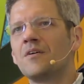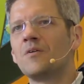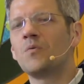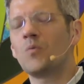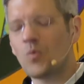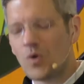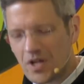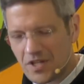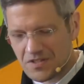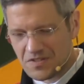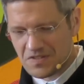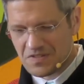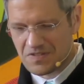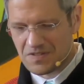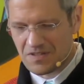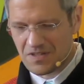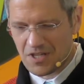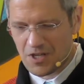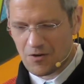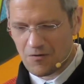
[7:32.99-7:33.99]
Once
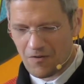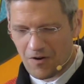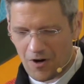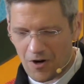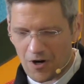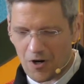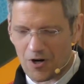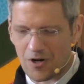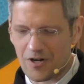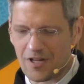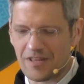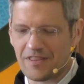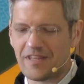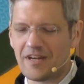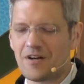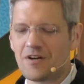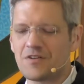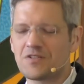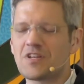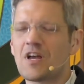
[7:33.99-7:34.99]
you've heard
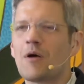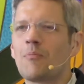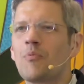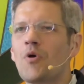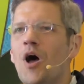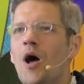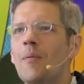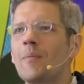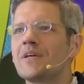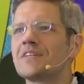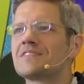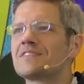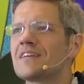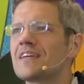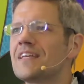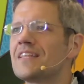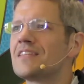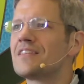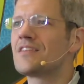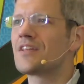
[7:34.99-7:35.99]
there's a promise
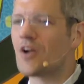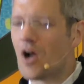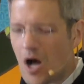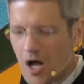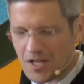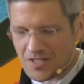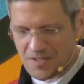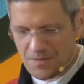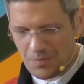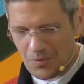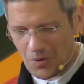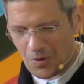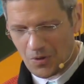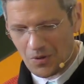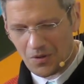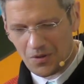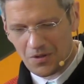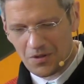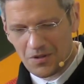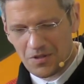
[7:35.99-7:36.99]
in the
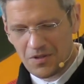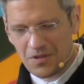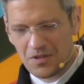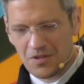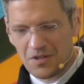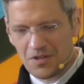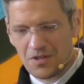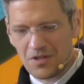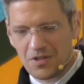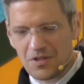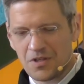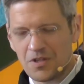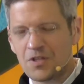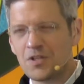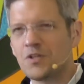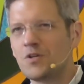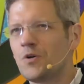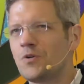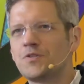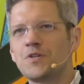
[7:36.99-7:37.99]
gospel,
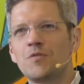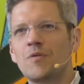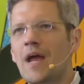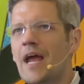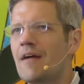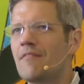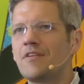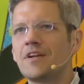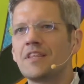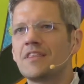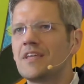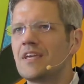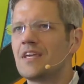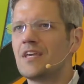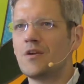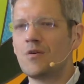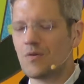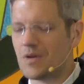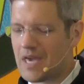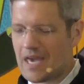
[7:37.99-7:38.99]
you'll do everything
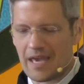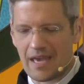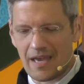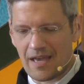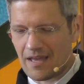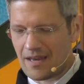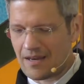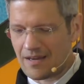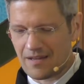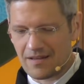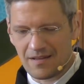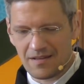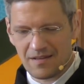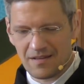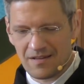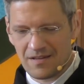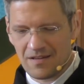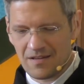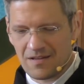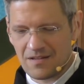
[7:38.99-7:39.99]
you can
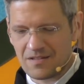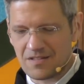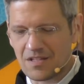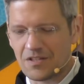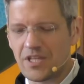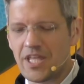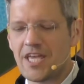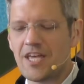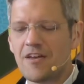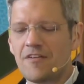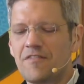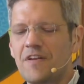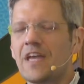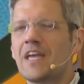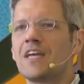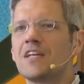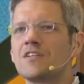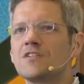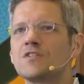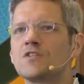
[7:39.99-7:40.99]
to live
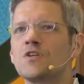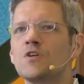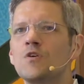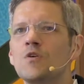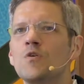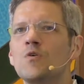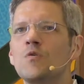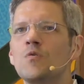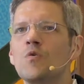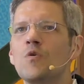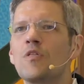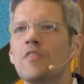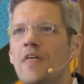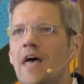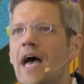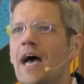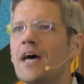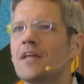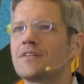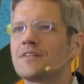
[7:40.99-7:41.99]
into
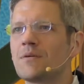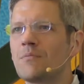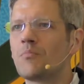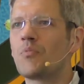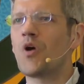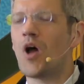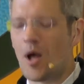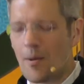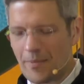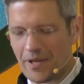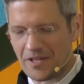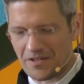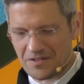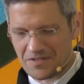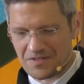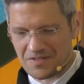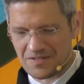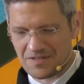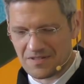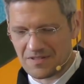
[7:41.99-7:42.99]
that
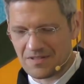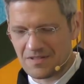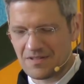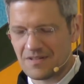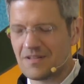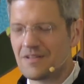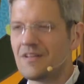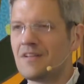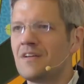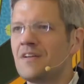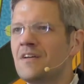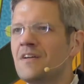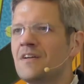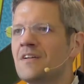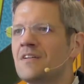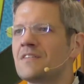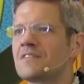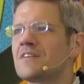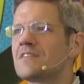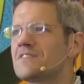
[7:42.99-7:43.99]
promise,
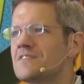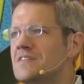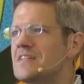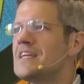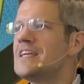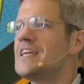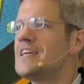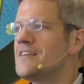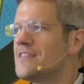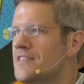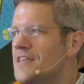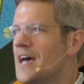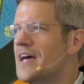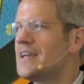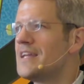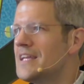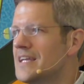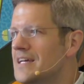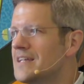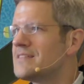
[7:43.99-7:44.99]
to see
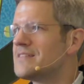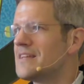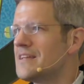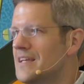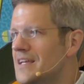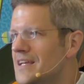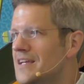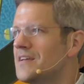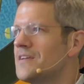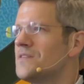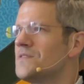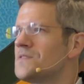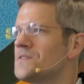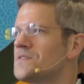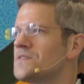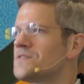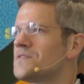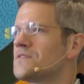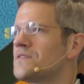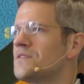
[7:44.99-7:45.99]
that it
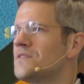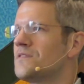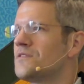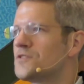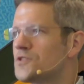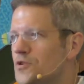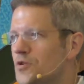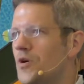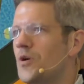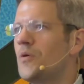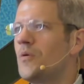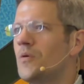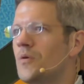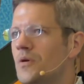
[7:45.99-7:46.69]
is true.